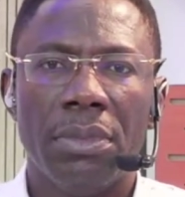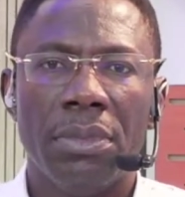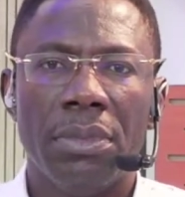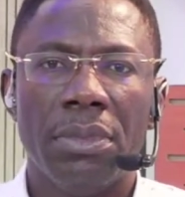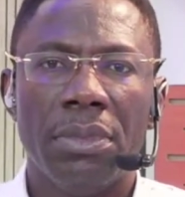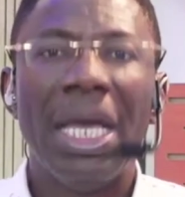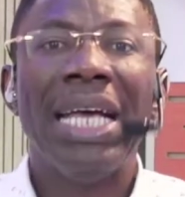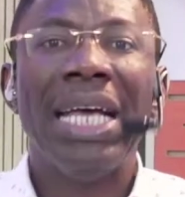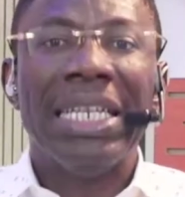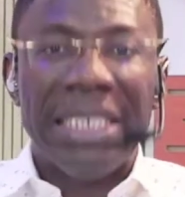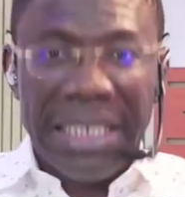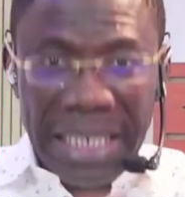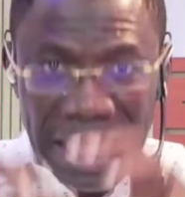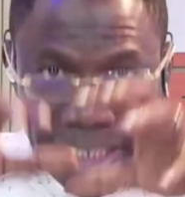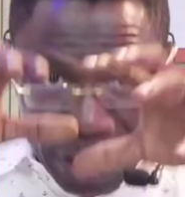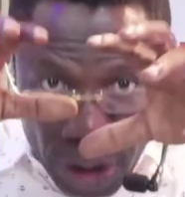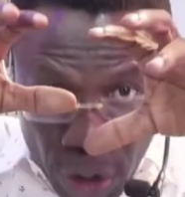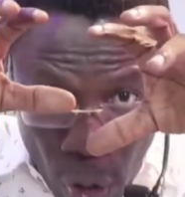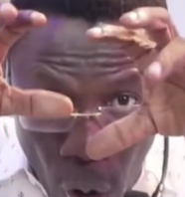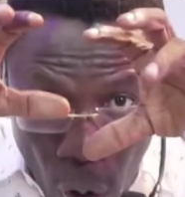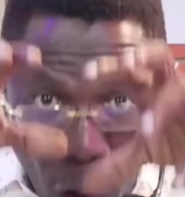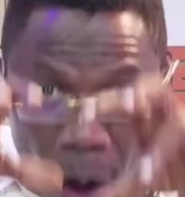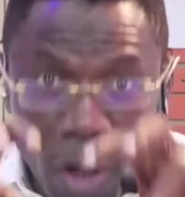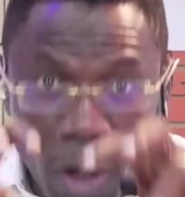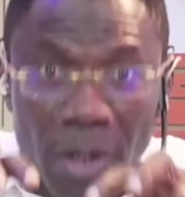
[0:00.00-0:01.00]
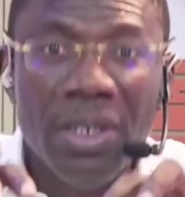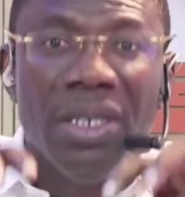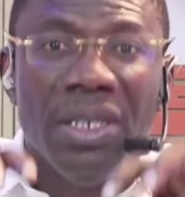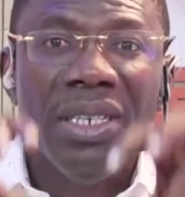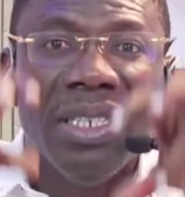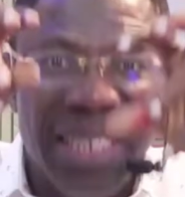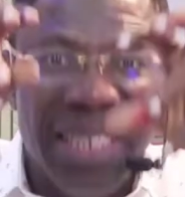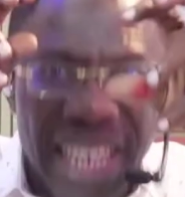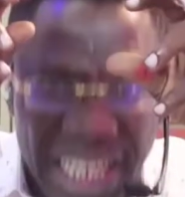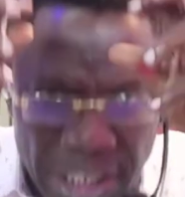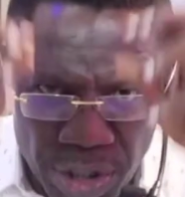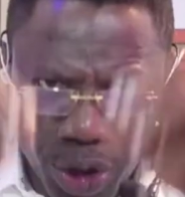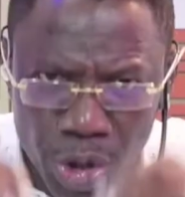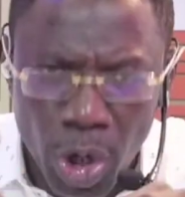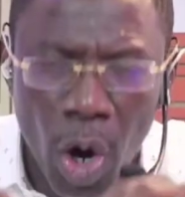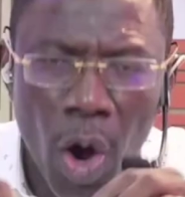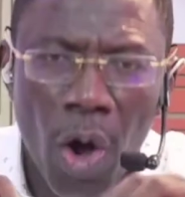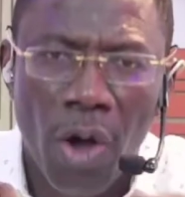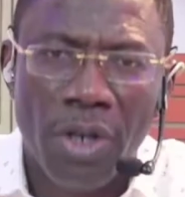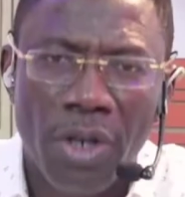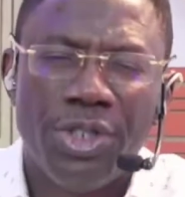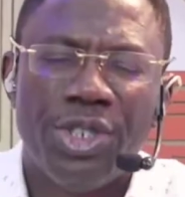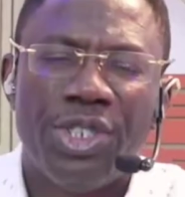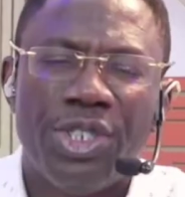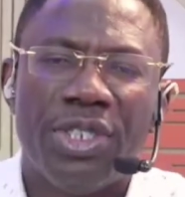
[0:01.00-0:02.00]
It's called the
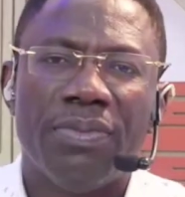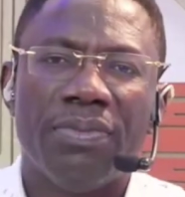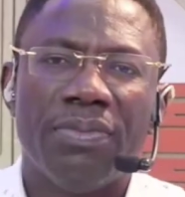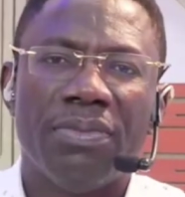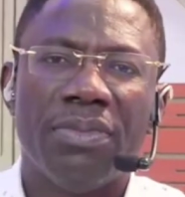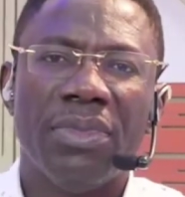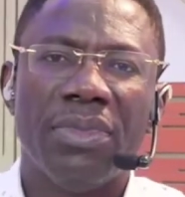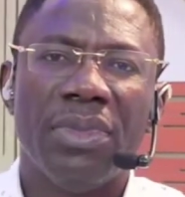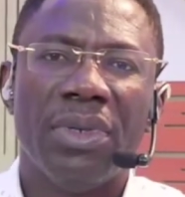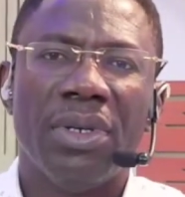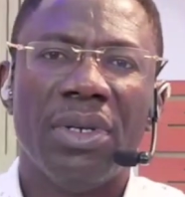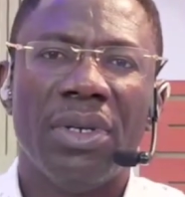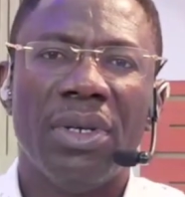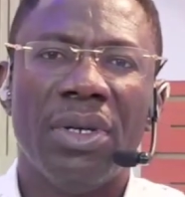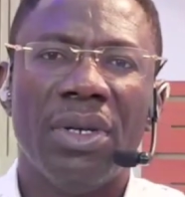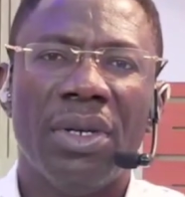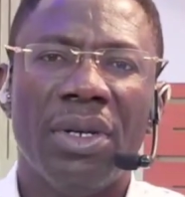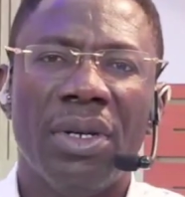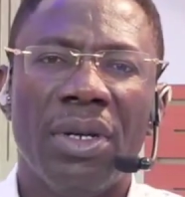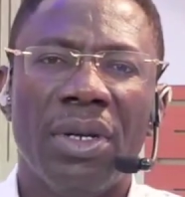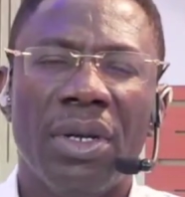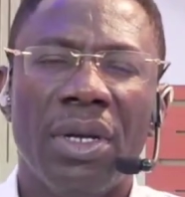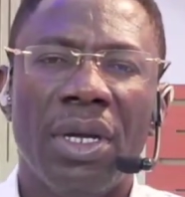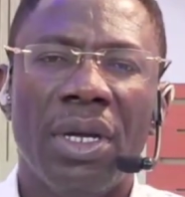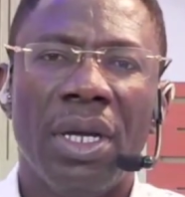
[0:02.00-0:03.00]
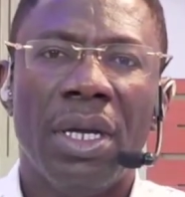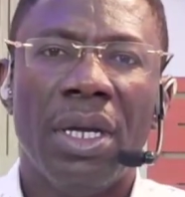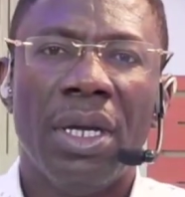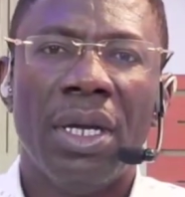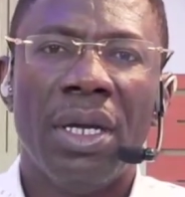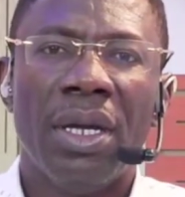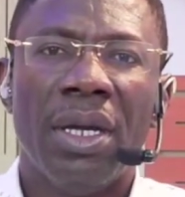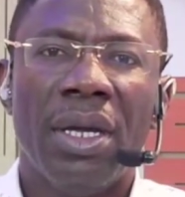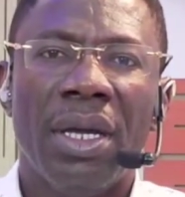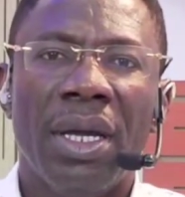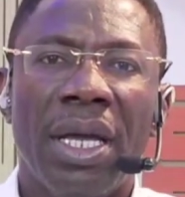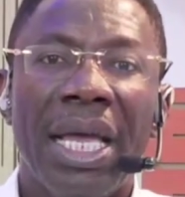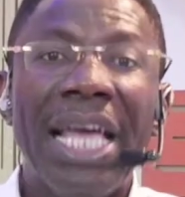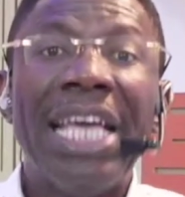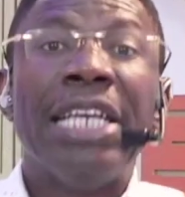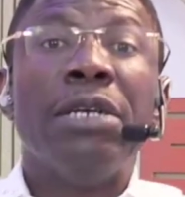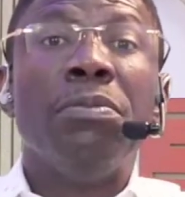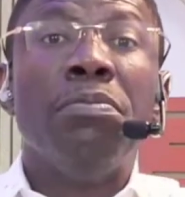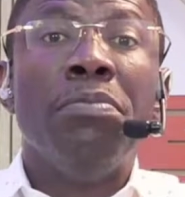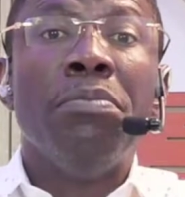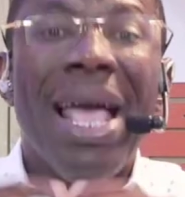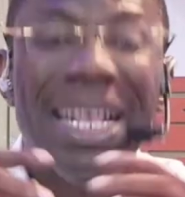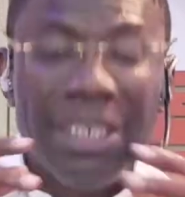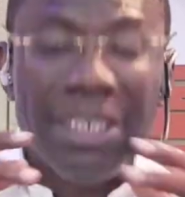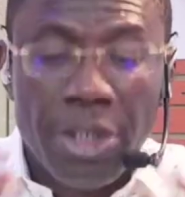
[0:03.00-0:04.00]
judge. It
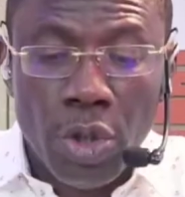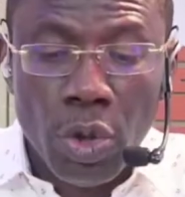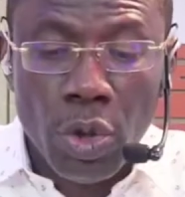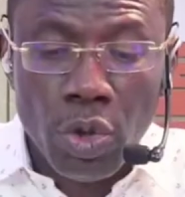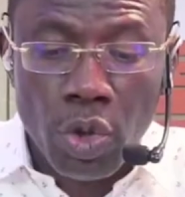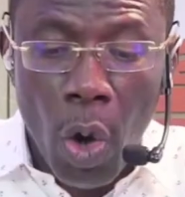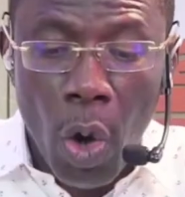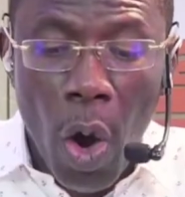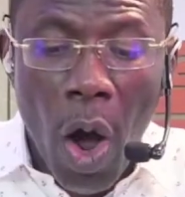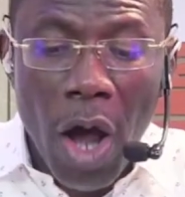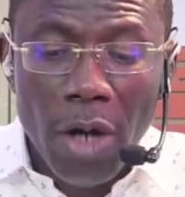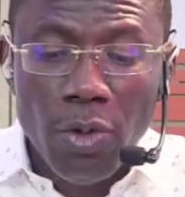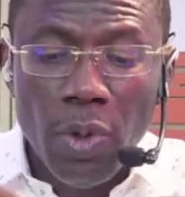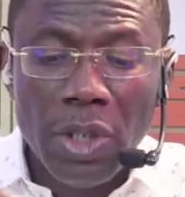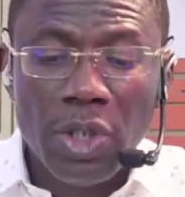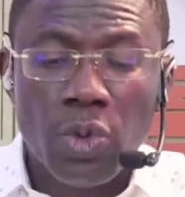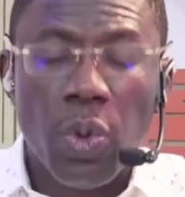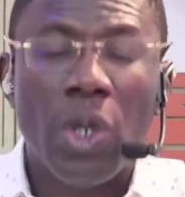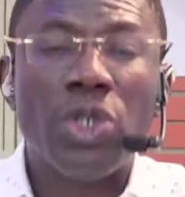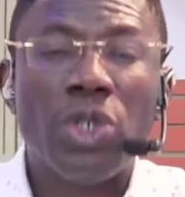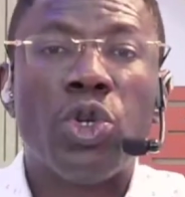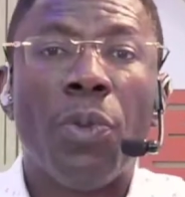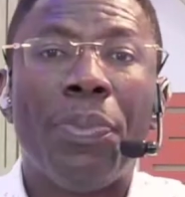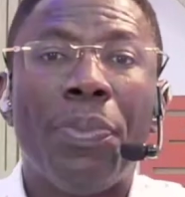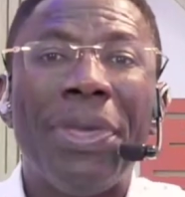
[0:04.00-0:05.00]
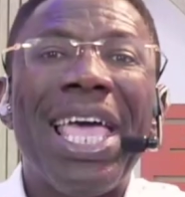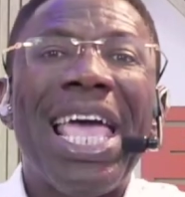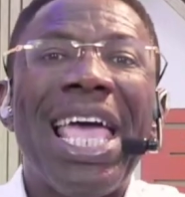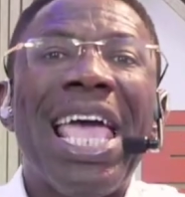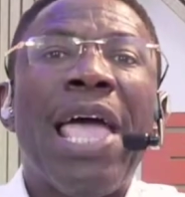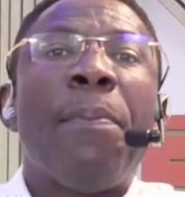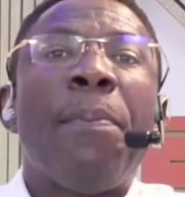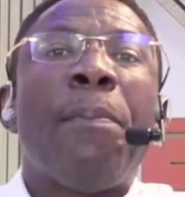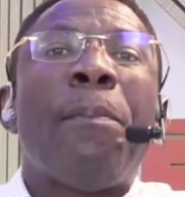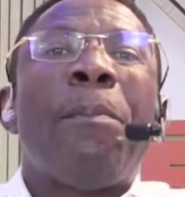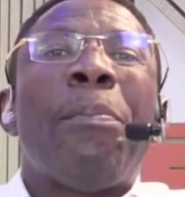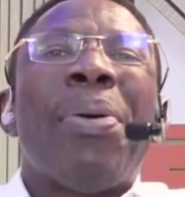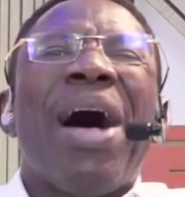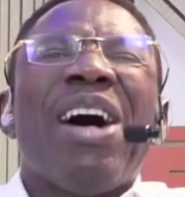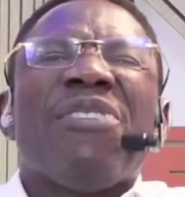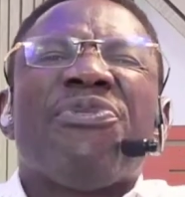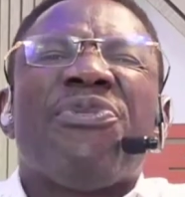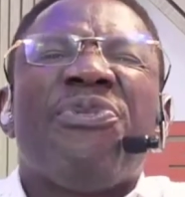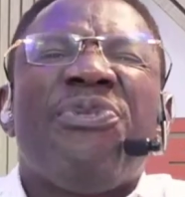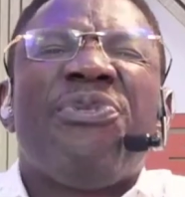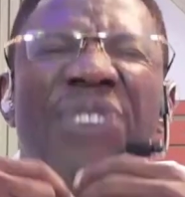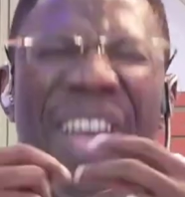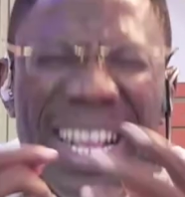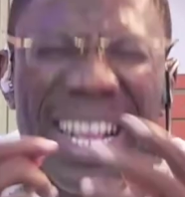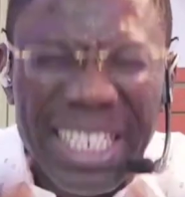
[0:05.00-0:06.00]
makes you to always want to be a
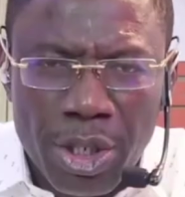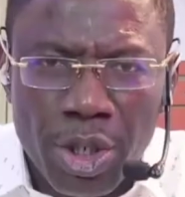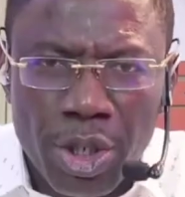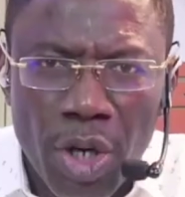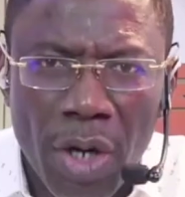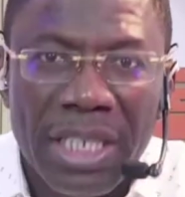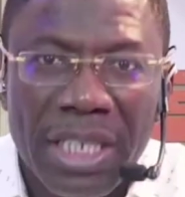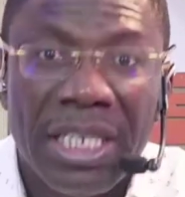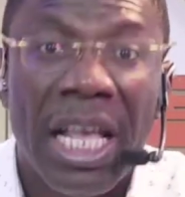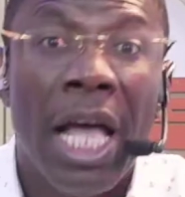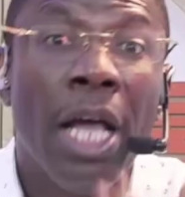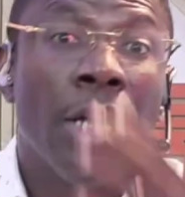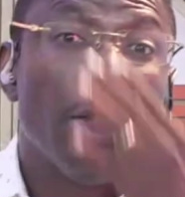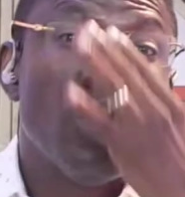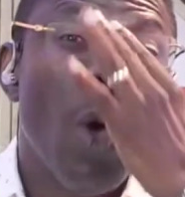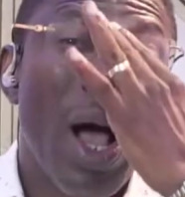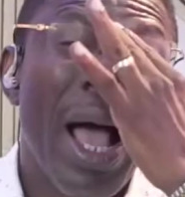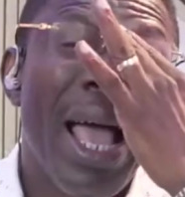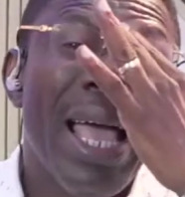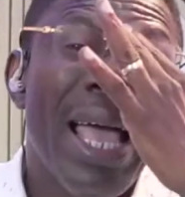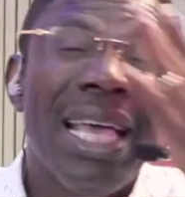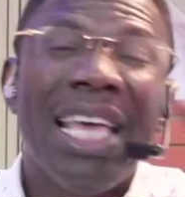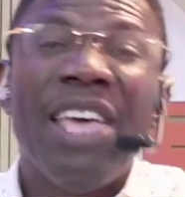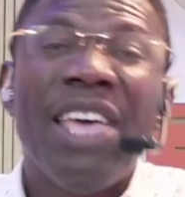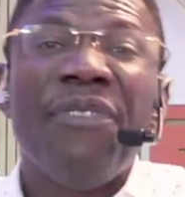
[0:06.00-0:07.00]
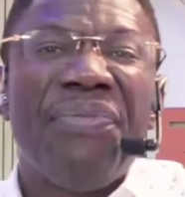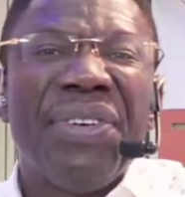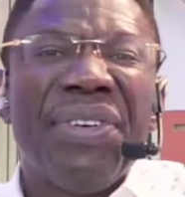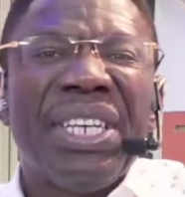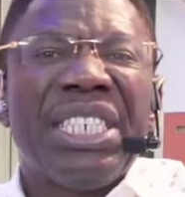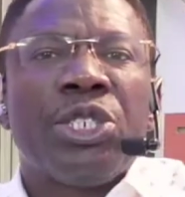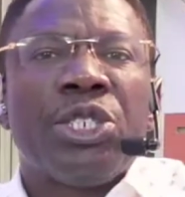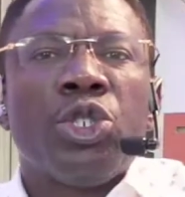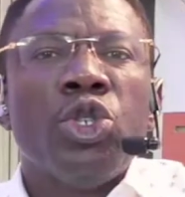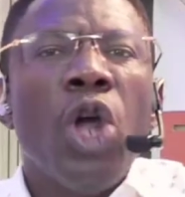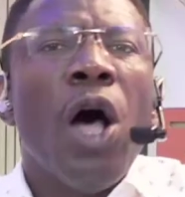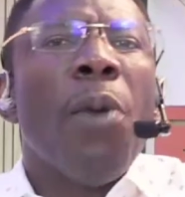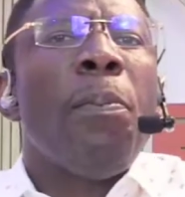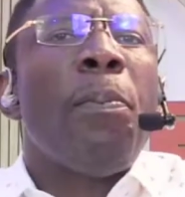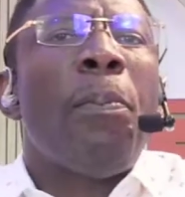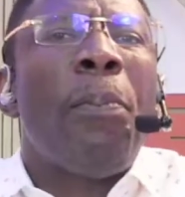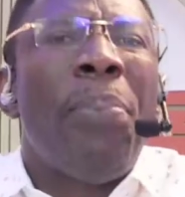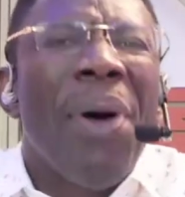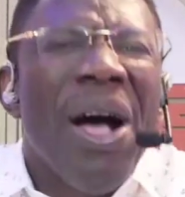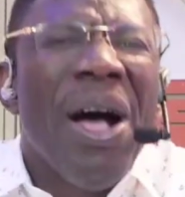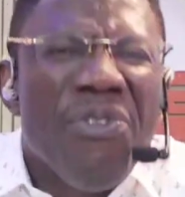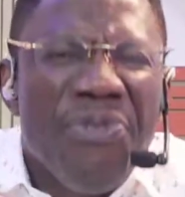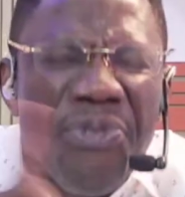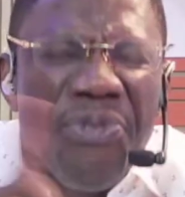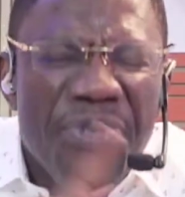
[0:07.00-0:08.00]
perfectionist. If it's not
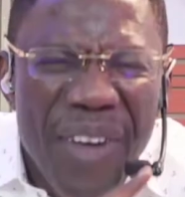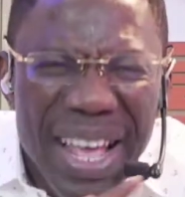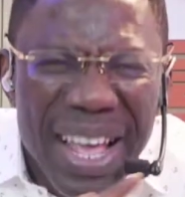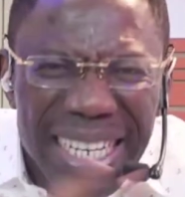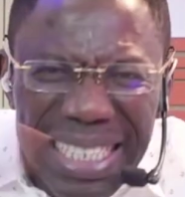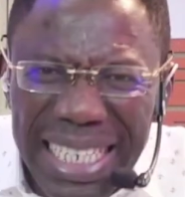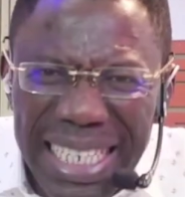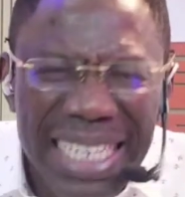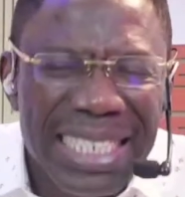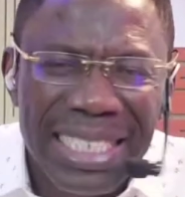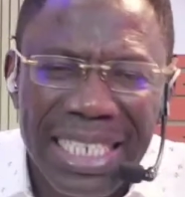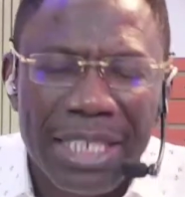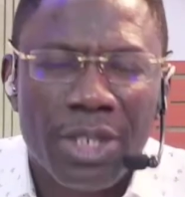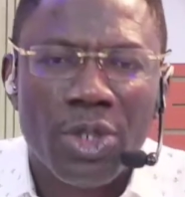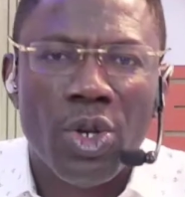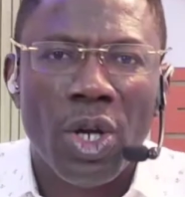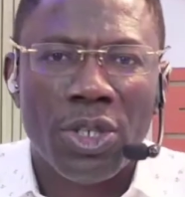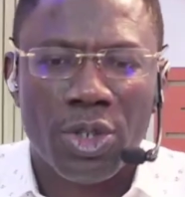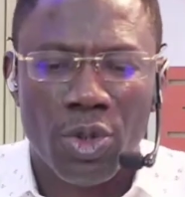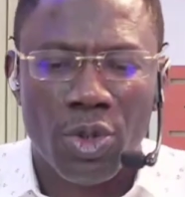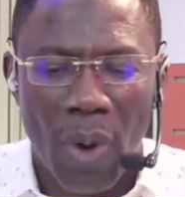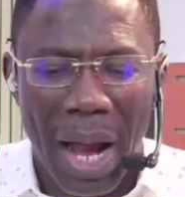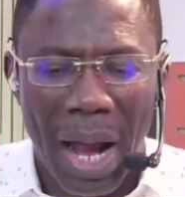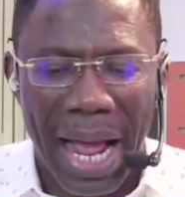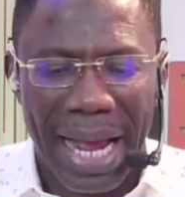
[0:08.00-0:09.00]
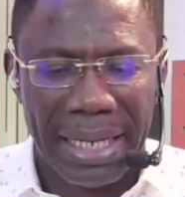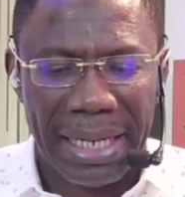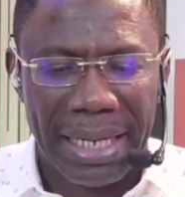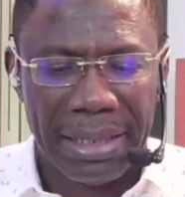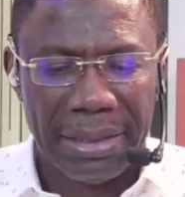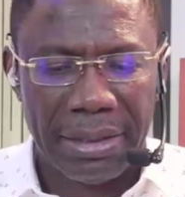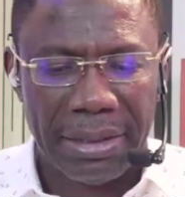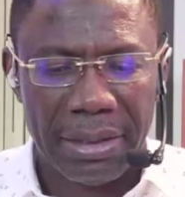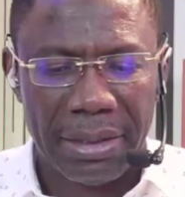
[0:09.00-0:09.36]
perfect, it is not right.